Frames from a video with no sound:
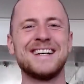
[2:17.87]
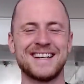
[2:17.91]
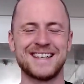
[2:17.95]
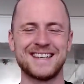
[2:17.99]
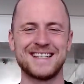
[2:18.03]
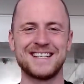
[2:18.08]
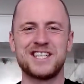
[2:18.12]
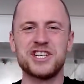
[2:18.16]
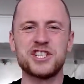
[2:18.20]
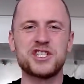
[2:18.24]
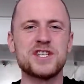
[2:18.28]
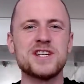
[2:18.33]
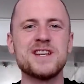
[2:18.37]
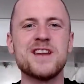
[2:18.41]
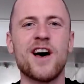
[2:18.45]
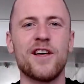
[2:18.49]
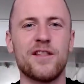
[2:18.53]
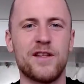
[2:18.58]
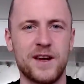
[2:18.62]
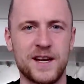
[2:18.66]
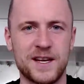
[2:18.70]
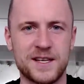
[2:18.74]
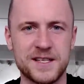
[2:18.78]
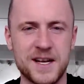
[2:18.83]
Just another
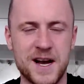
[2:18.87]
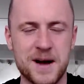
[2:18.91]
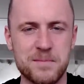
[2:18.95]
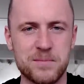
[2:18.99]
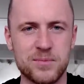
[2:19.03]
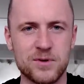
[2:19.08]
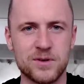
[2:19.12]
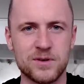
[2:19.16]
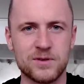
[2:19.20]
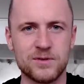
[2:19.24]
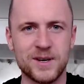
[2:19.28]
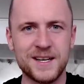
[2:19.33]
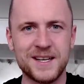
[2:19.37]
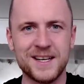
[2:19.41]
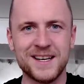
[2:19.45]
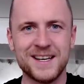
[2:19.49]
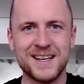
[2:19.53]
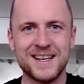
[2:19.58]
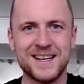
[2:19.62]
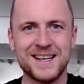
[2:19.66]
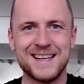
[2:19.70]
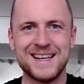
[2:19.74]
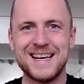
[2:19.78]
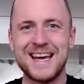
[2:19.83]
example, right?
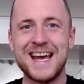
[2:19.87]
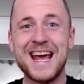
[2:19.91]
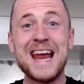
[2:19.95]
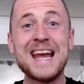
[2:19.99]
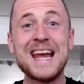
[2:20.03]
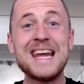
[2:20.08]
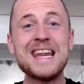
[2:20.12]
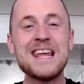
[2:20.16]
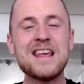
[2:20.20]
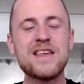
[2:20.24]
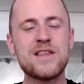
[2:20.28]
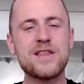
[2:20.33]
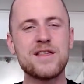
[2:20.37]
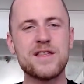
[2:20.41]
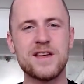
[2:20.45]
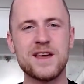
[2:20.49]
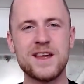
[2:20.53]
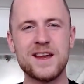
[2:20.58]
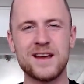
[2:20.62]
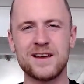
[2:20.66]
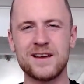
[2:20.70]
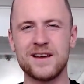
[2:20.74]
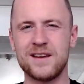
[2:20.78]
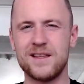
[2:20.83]

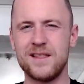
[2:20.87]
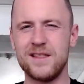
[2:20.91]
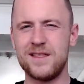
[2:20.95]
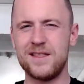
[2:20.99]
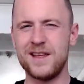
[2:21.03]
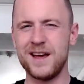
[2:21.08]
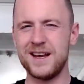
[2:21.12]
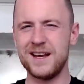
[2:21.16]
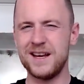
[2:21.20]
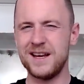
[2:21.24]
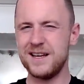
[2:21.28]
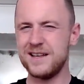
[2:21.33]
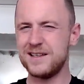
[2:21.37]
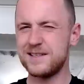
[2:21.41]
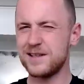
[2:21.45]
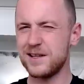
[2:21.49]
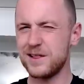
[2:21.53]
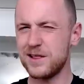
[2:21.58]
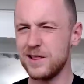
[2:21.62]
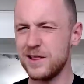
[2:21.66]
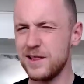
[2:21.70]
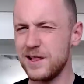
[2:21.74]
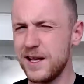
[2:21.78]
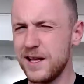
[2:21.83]
anything that is a
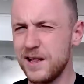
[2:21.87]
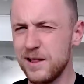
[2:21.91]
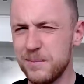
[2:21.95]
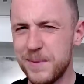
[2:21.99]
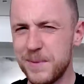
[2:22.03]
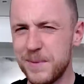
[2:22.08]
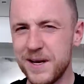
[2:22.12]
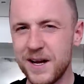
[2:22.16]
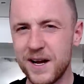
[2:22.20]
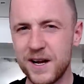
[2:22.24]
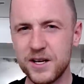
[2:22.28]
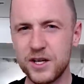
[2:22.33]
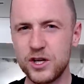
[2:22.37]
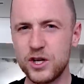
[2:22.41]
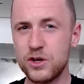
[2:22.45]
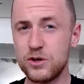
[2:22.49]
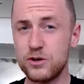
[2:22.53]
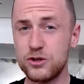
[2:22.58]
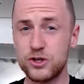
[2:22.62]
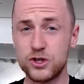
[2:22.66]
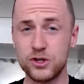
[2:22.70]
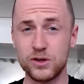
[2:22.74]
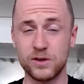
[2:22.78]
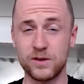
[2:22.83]
little bit
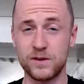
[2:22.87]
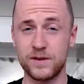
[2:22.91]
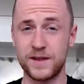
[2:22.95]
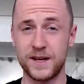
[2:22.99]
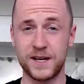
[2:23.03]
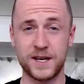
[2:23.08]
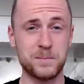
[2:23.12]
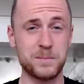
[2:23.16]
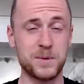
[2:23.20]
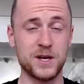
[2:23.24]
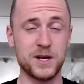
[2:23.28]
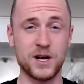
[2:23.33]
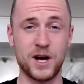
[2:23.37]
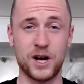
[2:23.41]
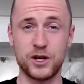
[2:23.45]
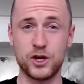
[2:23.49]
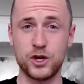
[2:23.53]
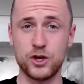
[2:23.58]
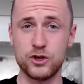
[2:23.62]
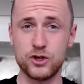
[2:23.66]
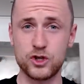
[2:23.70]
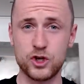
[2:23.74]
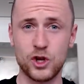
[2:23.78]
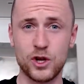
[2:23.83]
unusual. That could be an
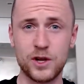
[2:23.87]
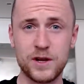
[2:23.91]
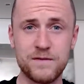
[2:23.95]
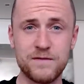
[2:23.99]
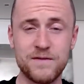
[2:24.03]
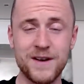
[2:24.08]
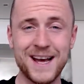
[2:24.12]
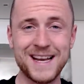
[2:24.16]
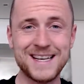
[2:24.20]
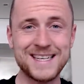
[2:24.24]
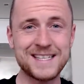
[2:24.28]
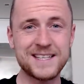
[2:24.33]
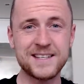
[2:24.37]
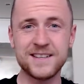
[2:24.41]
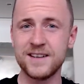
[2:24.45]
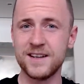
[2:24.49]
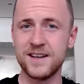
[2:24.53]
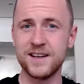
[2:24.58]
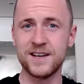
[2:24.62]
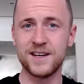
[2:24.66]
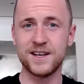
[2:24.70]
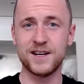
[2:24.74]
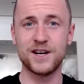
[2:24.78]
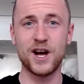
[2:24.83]
unusual event,
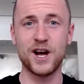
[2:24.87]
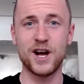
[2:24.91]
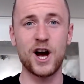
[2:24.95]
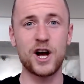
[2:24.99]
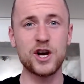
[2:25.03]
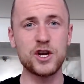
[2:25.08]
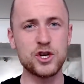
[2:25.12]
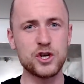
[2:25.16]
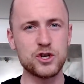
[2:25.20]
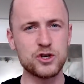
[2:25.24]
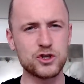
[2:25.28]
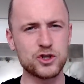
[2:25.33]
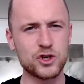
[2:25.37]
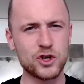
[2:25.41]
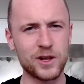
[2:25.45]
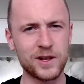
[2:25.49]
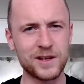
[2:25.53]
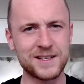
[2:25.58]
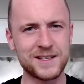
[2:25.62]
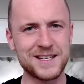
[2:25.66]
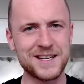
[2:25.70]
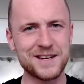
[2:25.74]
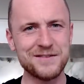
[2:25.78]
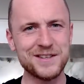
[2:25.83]
an unusual
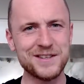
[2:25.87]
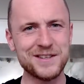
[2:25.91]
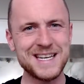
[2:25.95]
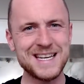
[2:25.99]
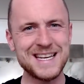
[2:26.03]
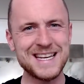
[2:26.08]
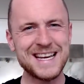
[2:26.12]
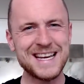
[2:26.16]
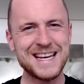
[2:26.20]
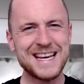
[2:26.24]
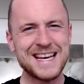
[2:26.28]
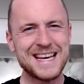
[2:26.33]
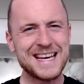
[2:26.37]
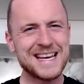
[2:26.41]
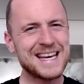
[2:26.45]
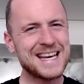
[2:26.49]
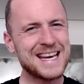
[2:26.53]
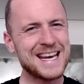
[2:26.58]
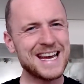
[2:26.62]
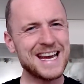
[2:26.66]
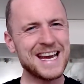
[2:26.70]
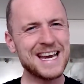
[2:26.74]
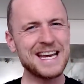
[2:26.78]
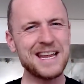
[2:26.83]
activity,
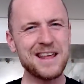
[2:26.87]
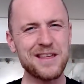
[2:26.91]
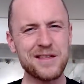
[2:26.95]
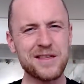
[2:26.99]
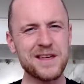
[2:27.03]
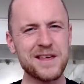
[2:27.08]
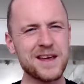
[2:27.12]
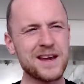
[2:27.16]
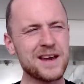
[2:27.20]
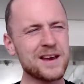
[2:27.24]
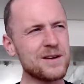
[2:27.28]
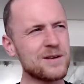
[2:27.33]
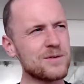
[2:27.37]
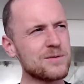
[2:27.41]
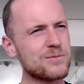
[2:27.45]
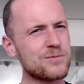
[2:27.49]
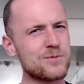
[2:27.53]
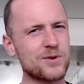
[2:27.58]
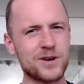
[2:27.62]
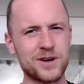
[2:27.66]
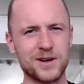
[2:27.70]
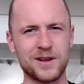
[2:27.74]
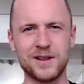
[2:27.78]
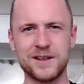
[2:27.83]
anything where
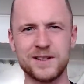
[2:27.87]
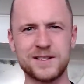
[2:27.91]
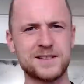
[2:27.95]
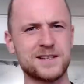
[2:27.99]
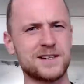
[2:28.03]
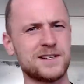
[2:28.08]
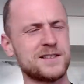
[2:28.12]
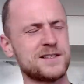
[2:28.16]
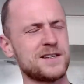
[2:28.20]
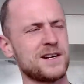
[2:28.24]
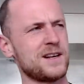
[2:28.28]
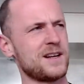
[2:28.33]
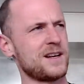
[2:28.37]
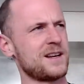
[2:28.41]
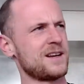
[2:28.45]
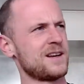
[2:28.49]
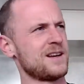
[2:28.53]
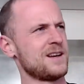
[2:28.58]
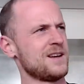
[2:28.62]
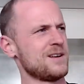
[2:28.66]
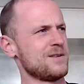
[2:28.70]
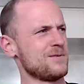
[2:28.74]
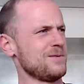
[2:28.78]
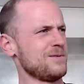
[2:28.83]
your listeners are like,
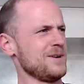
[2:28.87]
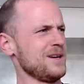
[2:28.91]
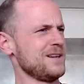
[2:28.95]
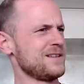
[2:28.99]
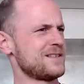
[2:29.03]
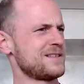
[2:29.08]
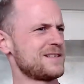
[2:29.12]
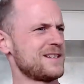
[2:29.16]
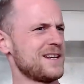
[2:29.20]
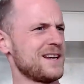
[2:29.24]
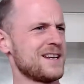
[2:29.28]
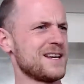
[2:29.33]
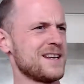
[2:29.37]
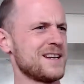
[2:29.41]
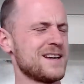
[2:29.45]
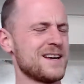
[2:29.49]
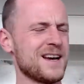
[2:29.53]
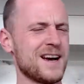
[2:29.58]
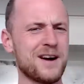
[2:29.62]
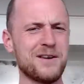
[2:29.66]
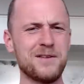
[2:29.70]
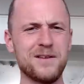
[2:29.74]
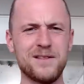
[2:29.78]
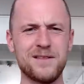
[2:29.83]
wait a second,
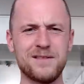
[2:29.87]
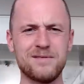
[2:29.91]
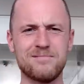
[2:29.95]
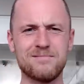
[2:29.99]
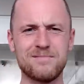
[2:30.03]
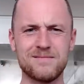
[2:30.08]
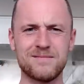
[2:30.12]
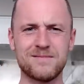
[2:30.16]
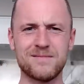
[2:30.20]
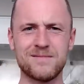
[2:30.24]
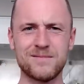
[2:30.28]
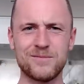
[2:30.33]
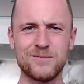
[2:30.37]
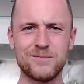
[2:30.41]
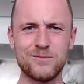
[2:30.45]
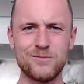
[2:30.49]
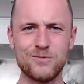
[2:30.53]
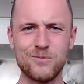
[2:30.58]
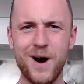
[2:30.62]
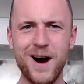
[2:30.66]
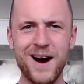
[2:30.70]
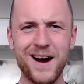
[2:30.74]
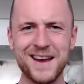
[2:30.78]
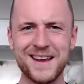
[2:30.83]
how did,
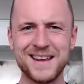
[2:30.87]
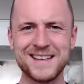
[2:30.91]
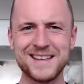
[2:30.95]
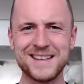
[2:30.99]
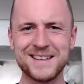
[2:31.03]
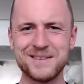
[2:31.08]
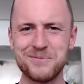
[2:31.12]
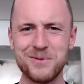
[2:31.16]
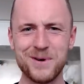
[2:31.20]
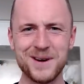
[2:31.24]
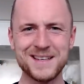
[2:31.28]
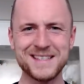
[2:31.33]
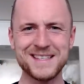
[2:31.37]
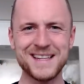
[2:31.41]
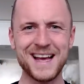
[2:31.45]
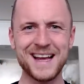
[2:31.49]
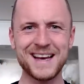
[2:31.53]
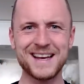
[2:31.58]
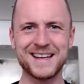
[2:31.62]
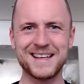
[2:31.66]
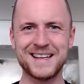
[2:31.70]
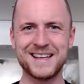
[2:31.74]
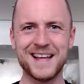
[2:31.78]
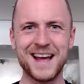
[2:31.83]
why, why is that?
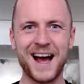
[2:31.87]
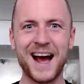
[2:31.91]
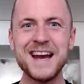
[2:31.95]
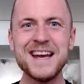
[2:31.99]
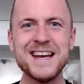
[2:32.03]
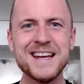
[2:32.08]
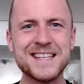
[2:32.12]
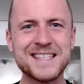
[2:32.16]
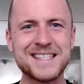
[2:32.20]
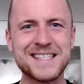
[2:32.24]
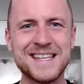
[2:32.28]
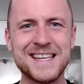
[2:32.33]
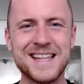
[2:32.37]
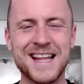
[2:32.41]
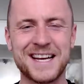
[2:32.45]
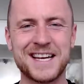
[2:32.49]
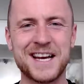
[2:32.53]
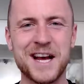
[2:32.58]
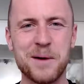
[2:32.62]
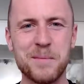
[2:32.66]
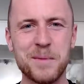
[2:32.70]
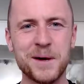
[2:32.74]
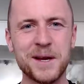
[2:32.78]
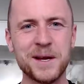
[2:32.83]
I didn't see that
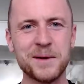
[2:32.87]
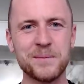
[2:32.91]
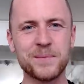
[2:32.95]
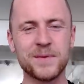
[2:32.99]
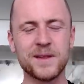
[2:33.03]
coming.